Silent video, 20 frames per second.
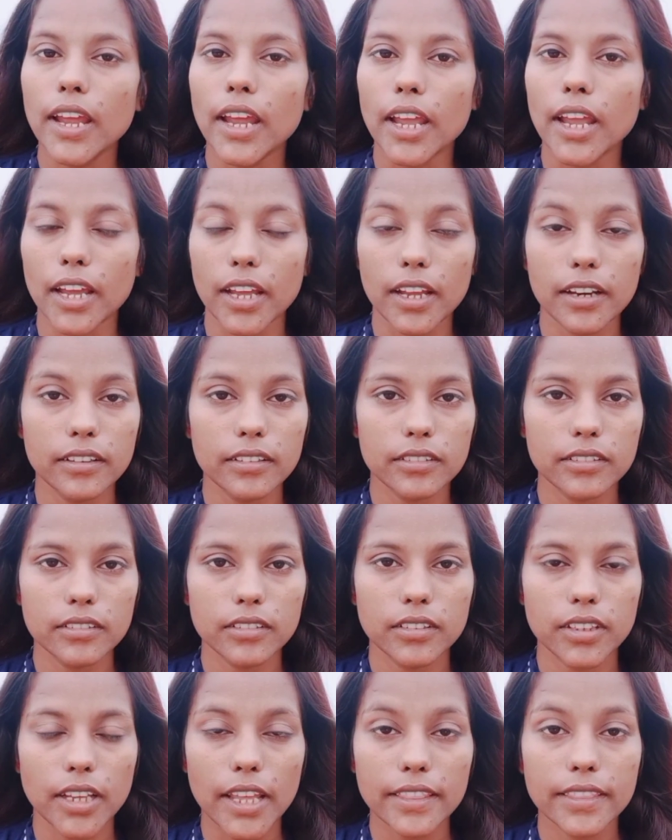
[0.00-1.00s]
and
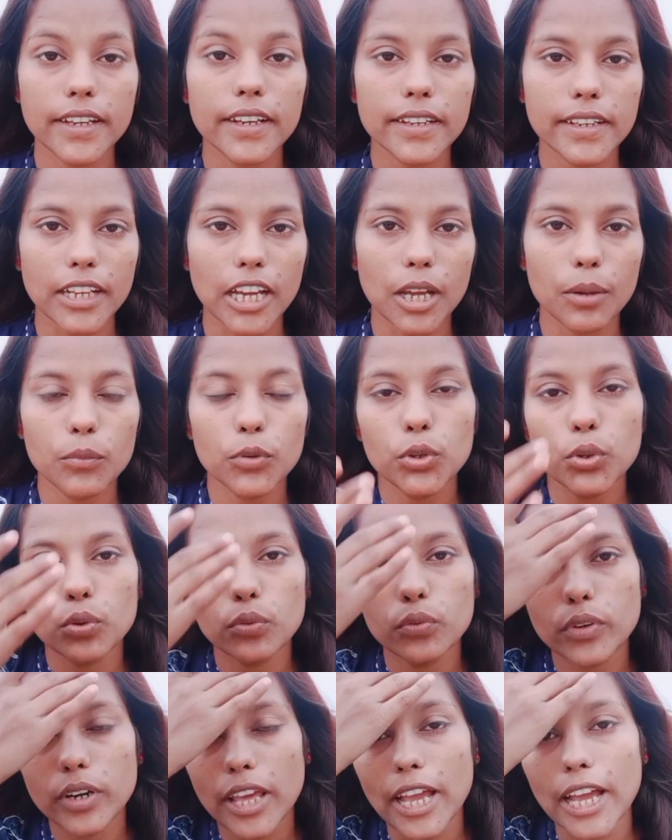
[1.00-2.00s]
at that time you
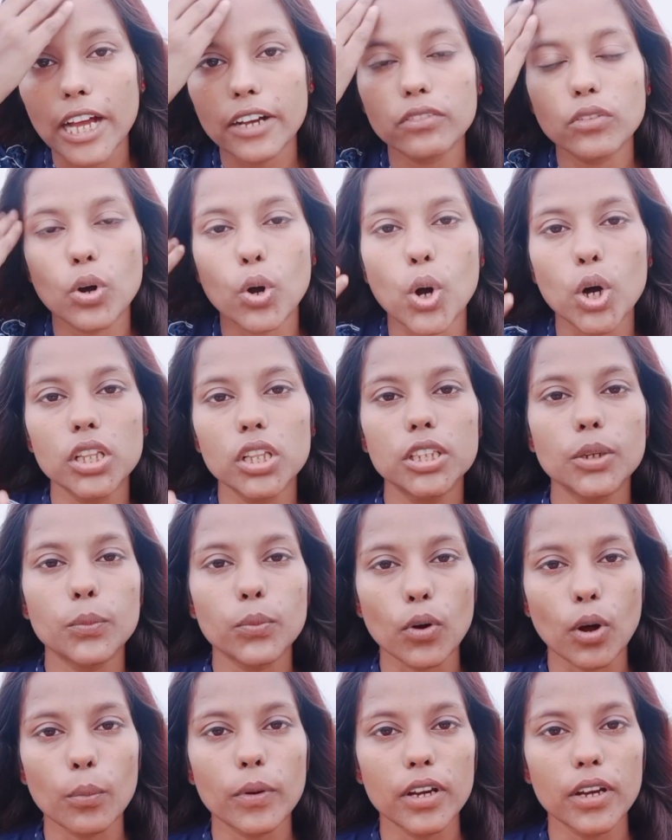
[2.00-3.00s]
would have all the
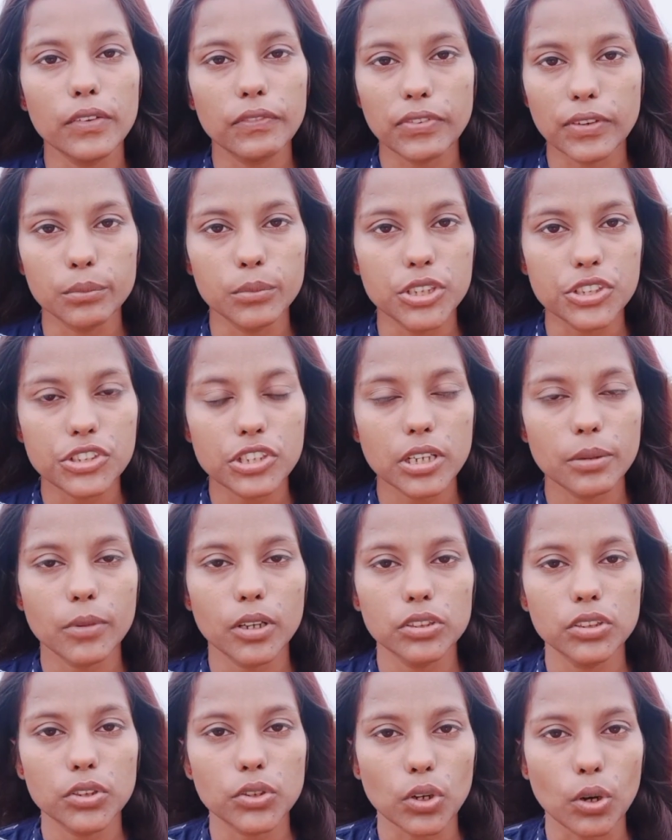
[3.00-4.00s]
proper information
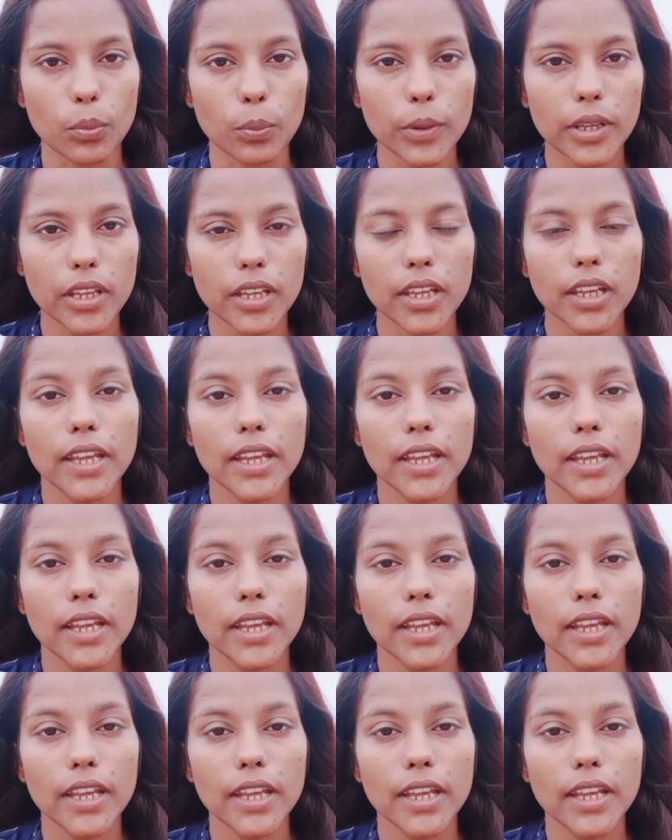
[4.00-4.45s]
about the topic.